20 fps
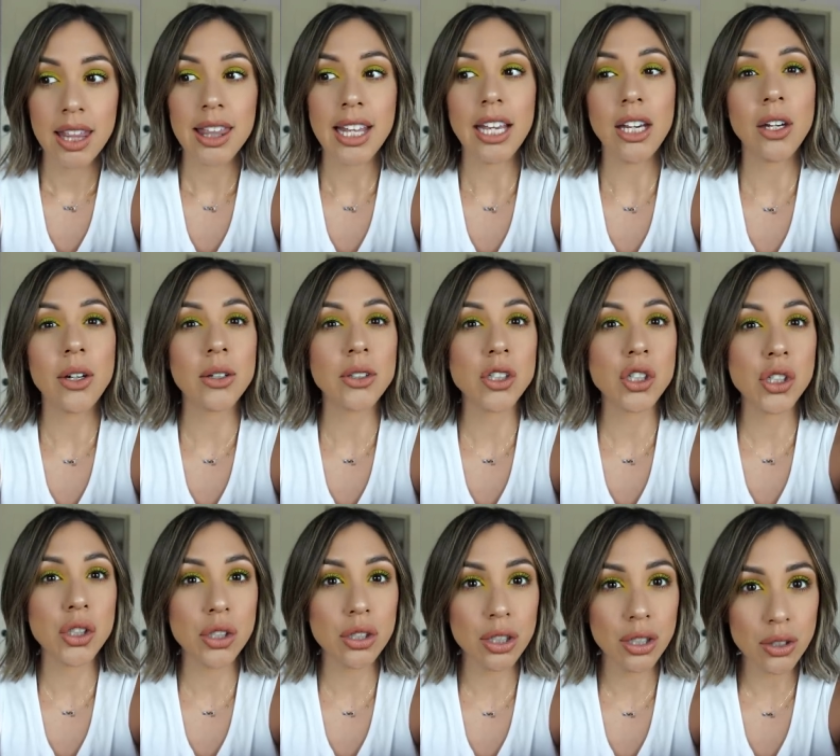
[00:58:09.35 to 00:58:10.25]
that your
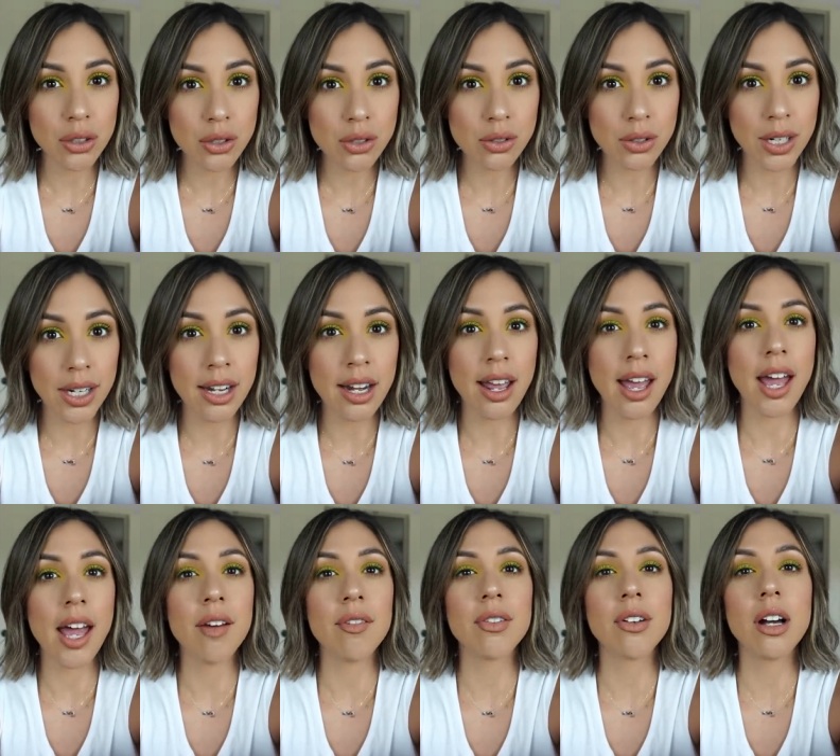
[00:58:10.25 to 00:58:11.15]
children
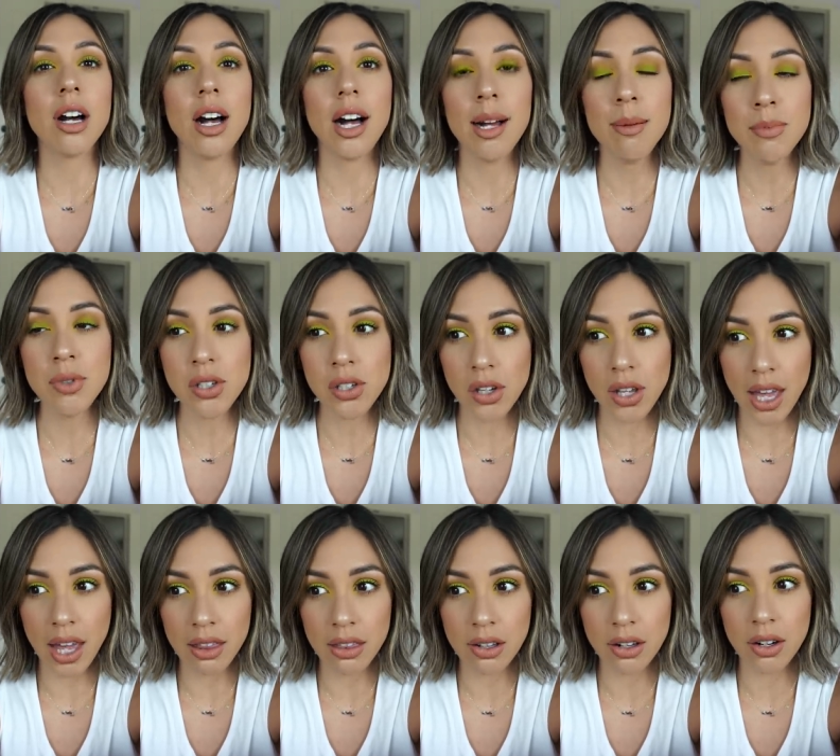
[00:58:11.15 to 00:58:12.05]
have come
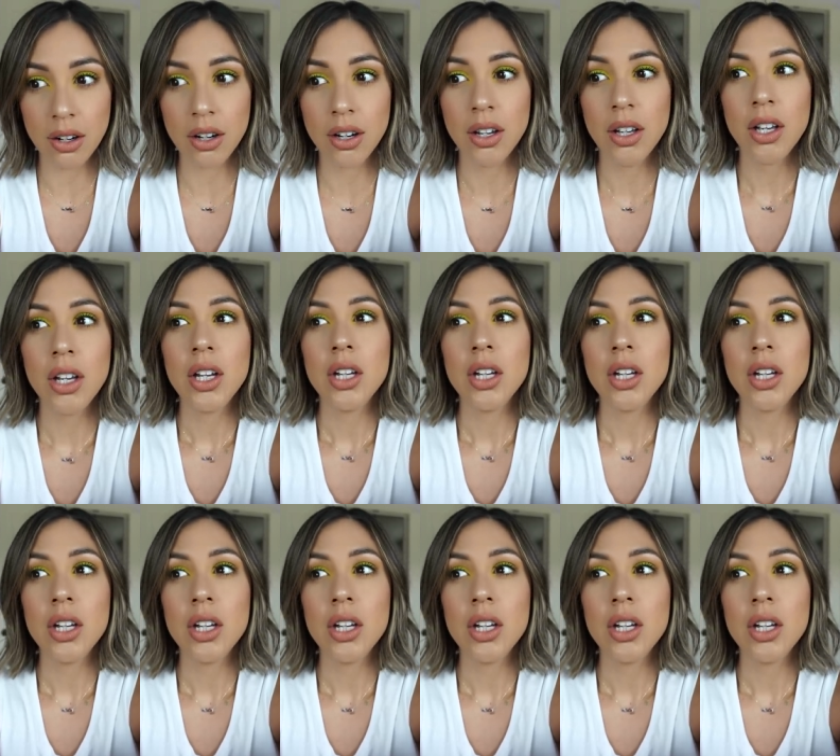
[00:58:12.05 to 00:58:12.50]
together